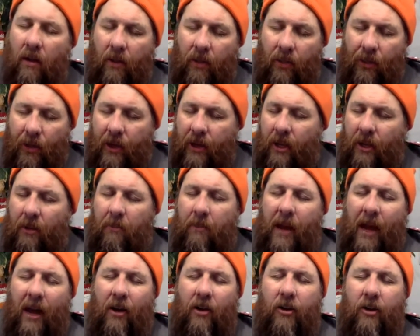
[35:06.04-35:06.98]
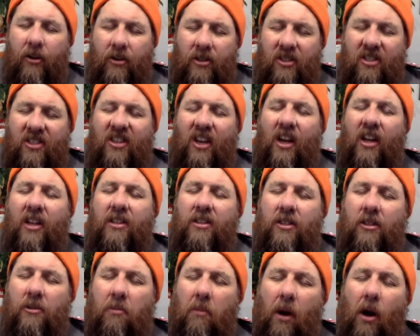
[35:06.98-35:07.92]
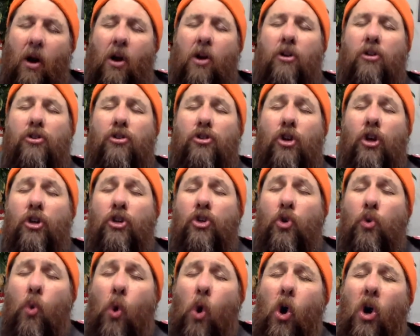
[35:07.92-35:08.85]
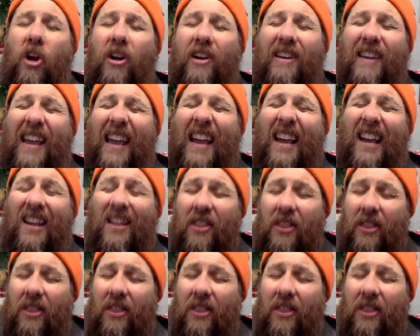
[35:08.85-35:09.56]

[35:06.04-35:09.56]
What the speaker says: Thinking about her son's march toward death.